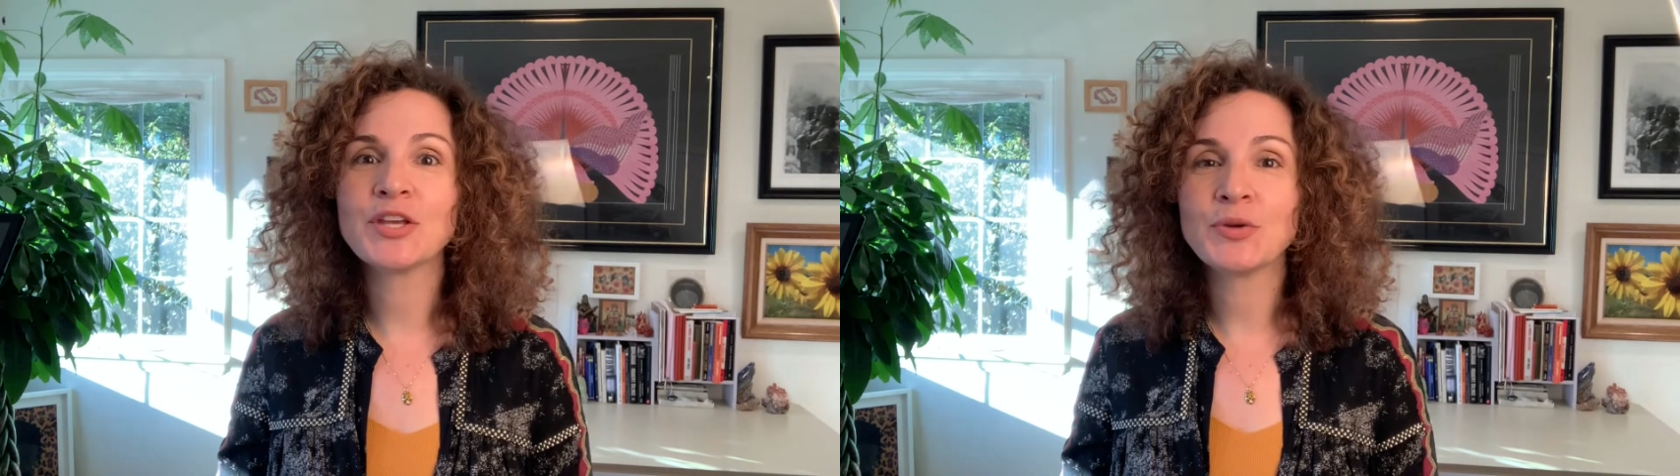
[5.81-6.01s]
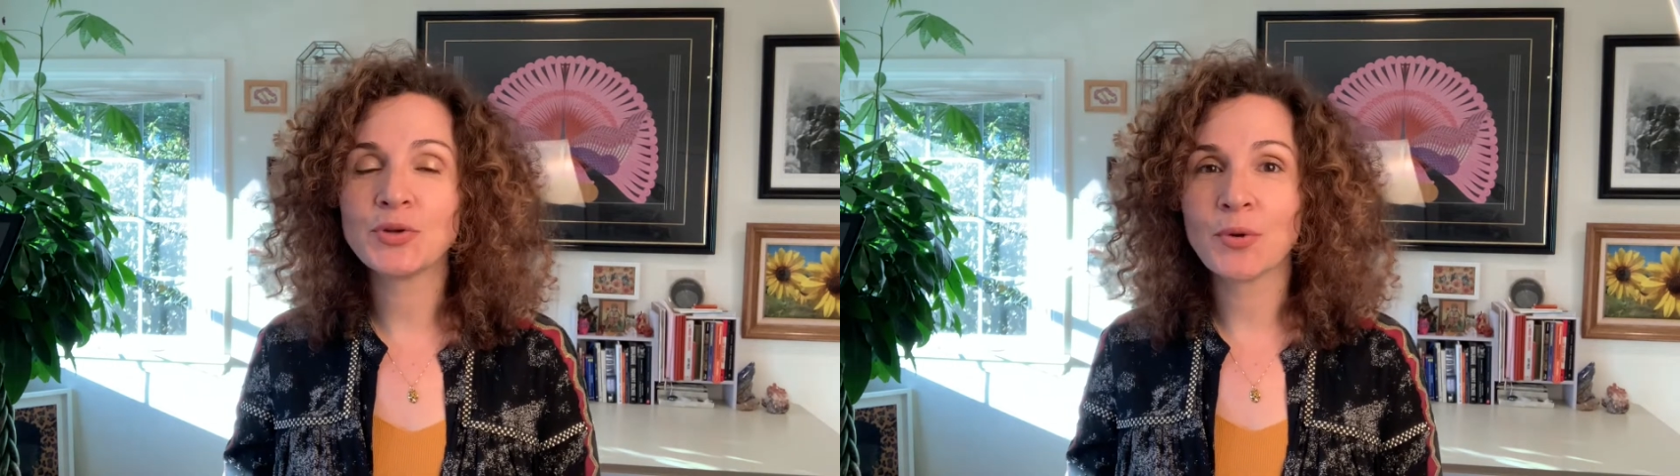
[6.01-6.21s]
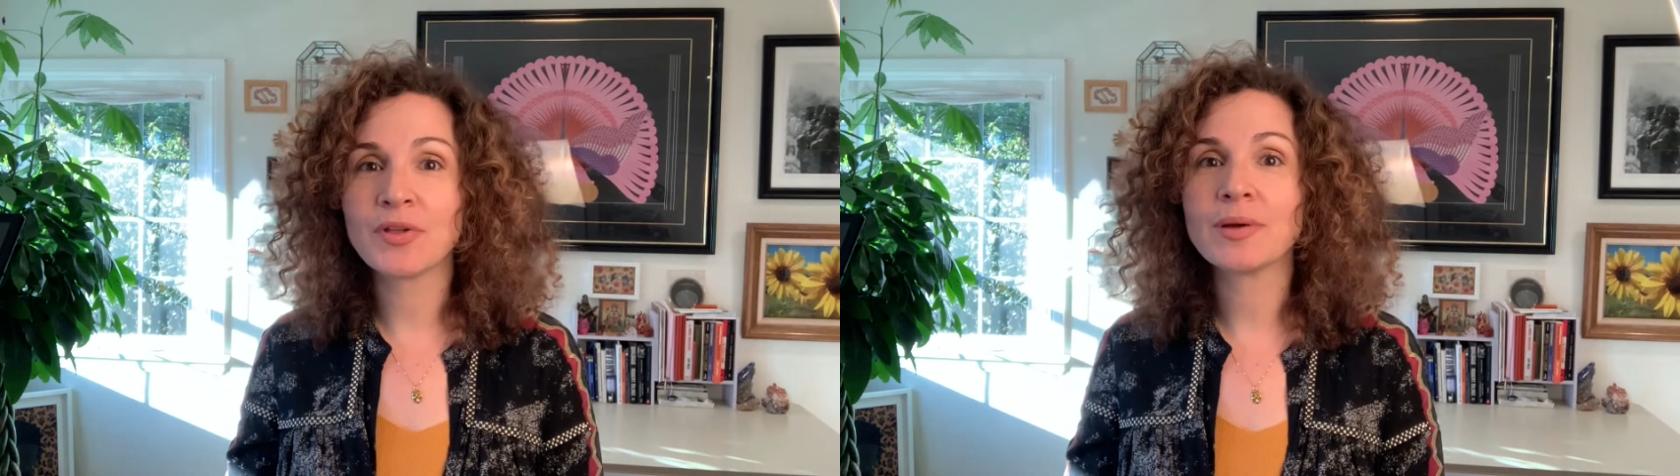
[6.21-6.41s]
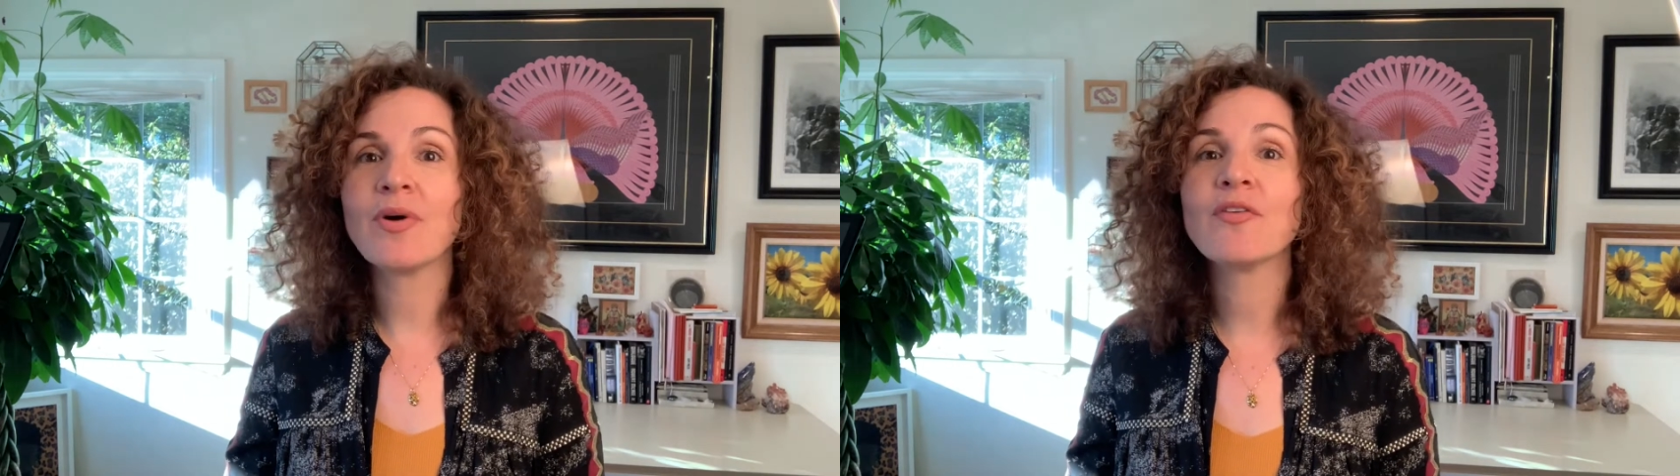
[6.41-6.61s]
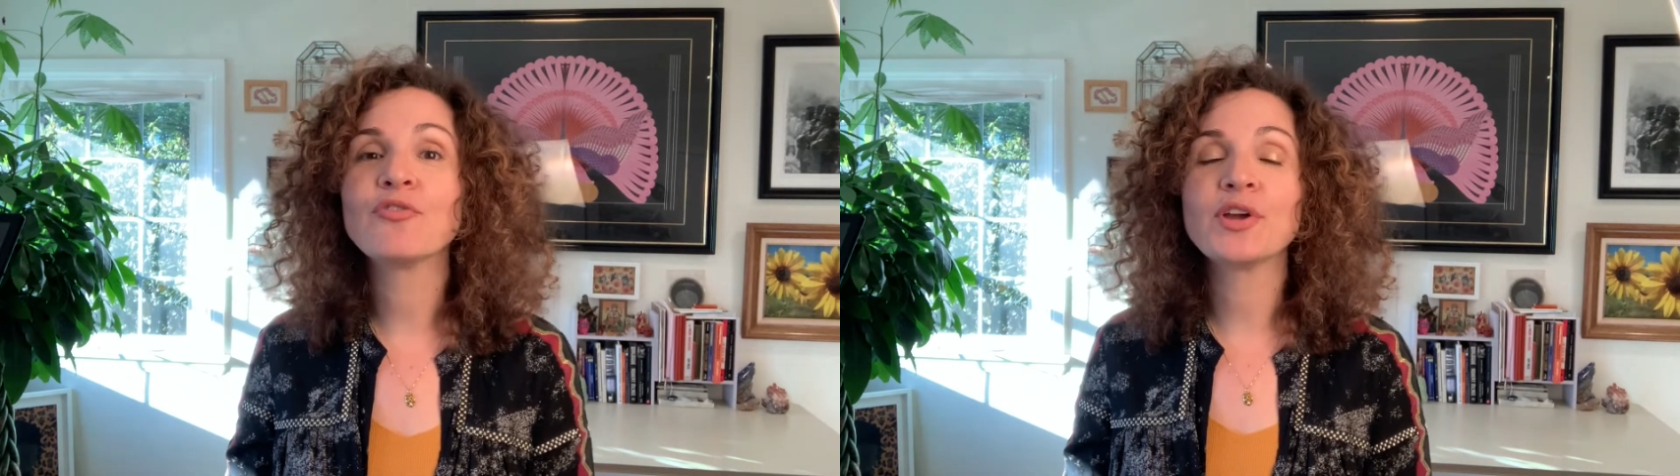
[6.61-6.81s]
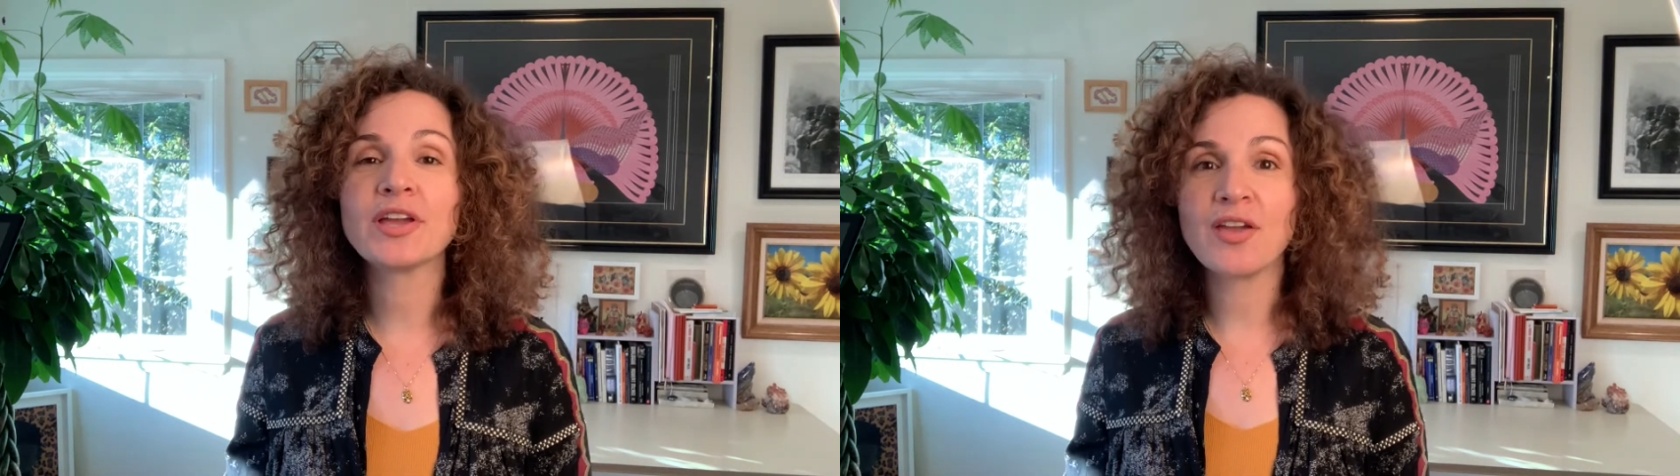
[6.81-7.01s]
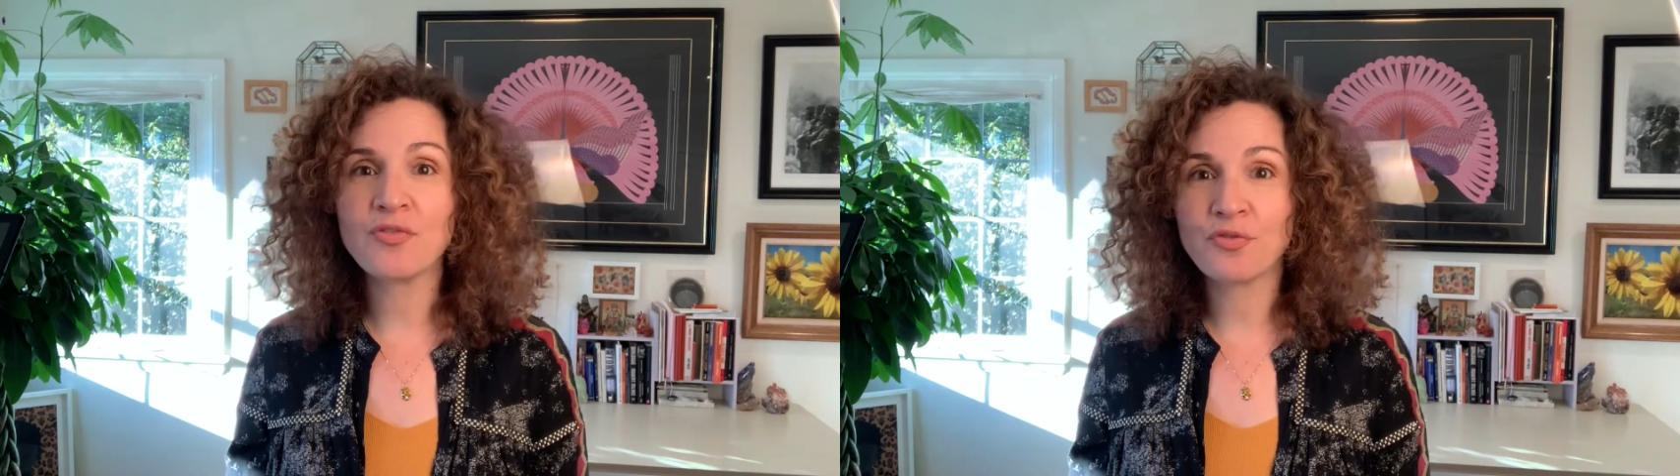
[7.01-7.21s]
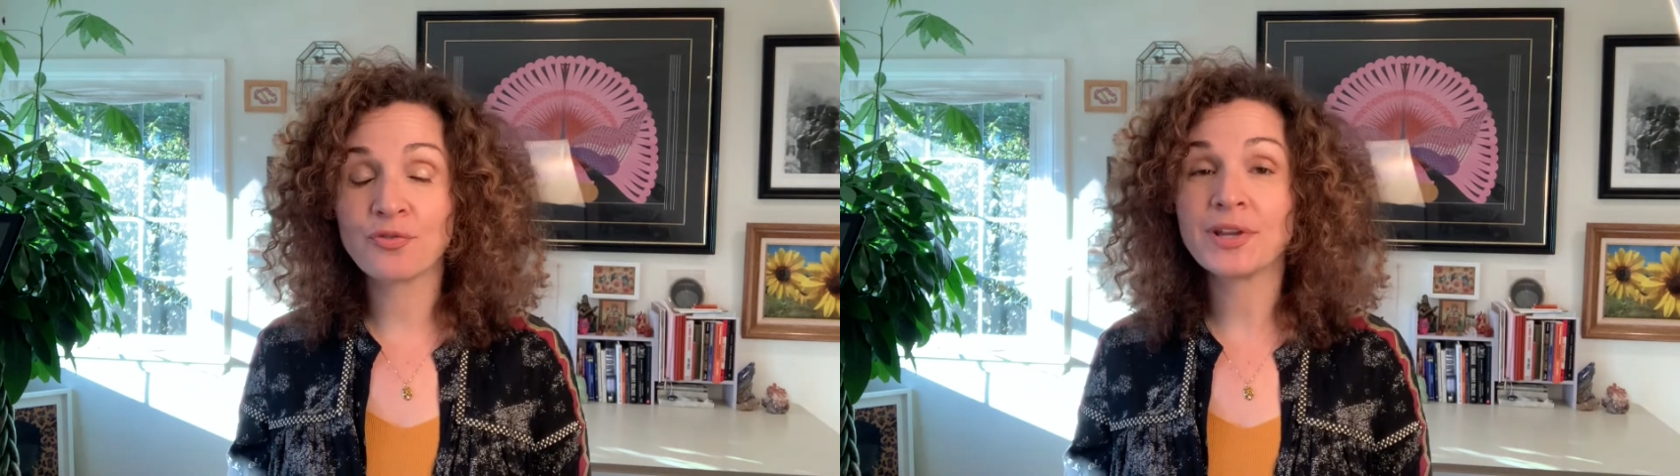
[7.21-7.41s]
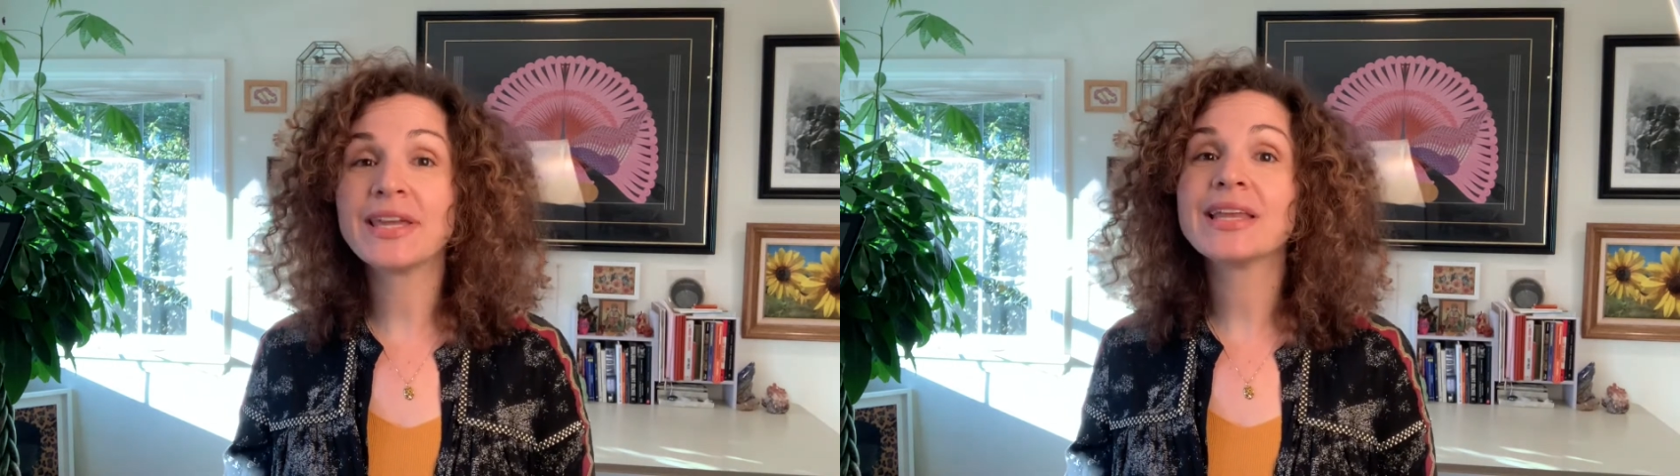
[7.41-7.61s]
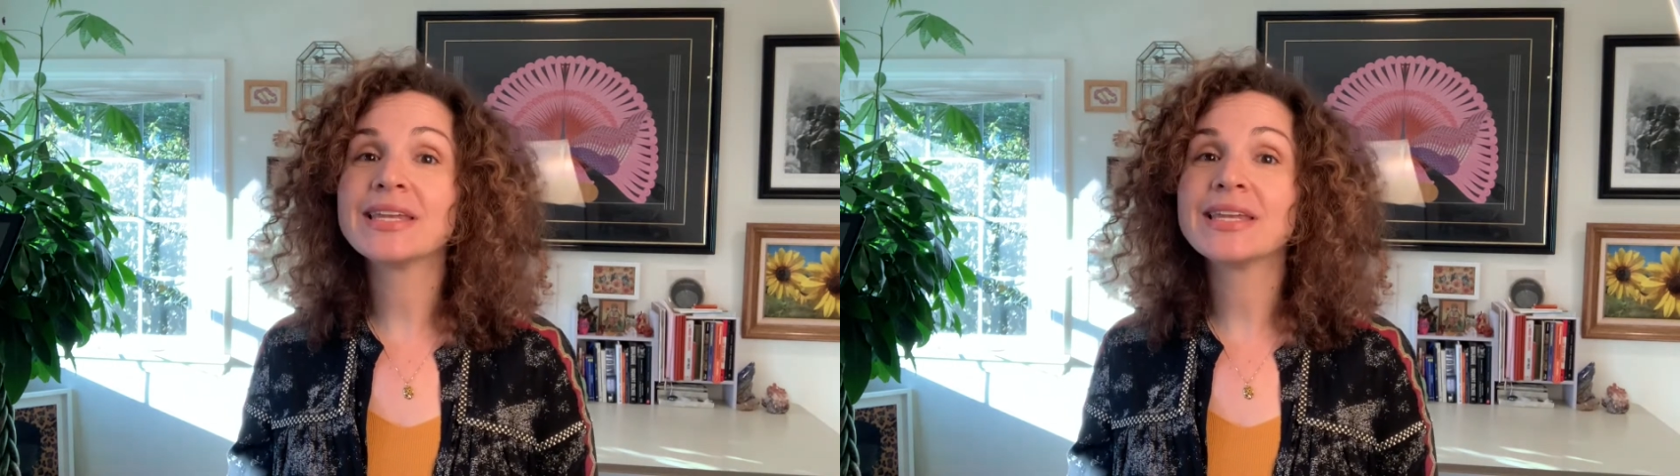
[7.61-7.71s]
you know that I'm offering a free